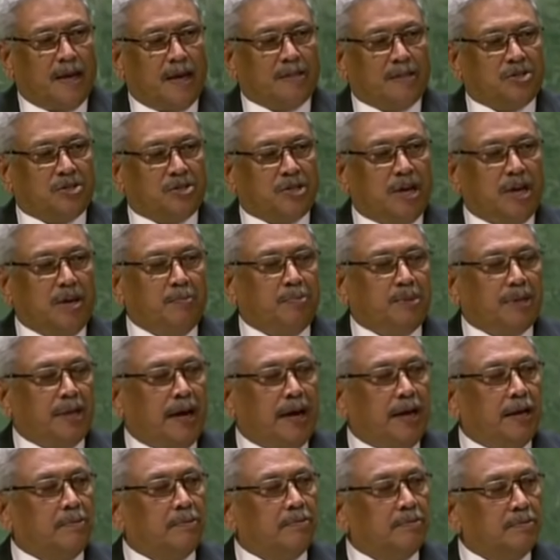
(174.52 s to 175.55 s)
At the same
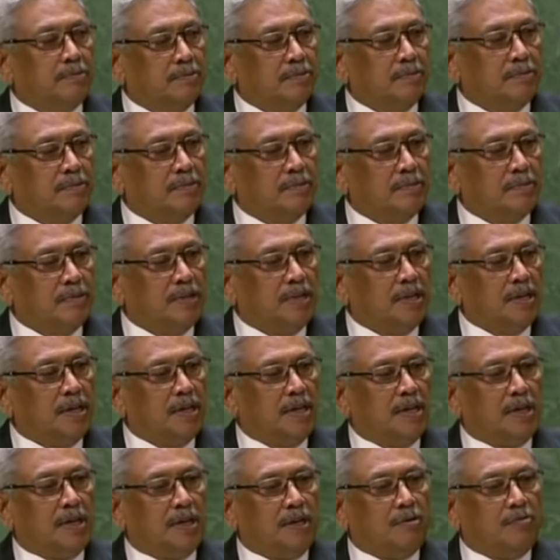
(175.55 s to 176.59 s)
time,
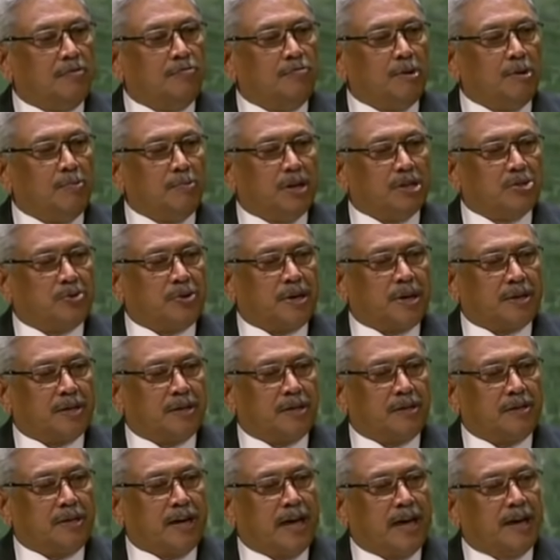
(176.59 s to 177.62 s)
we must
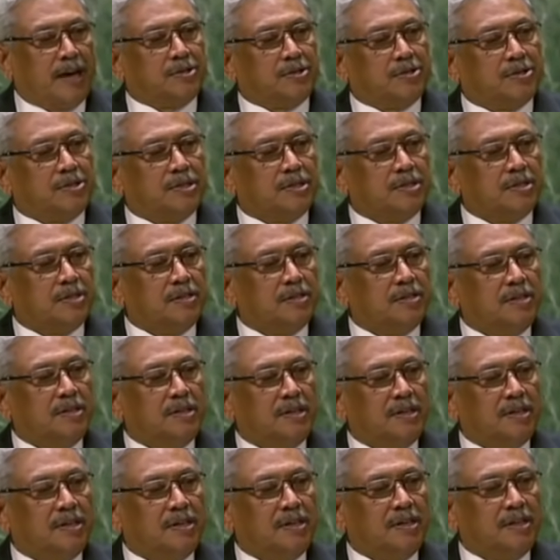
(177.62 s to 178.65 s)
recognize
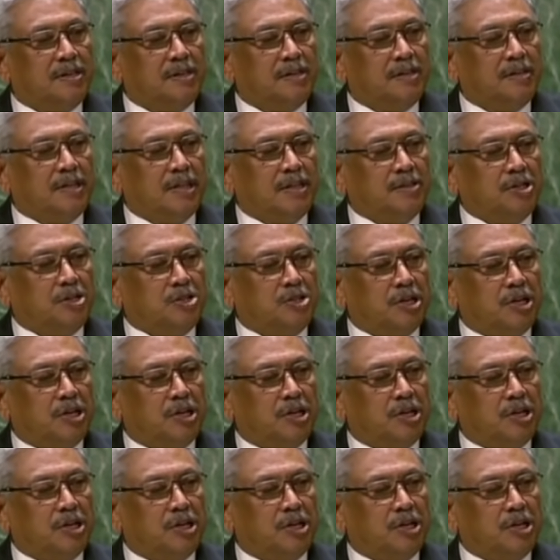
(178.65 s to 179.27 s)
that the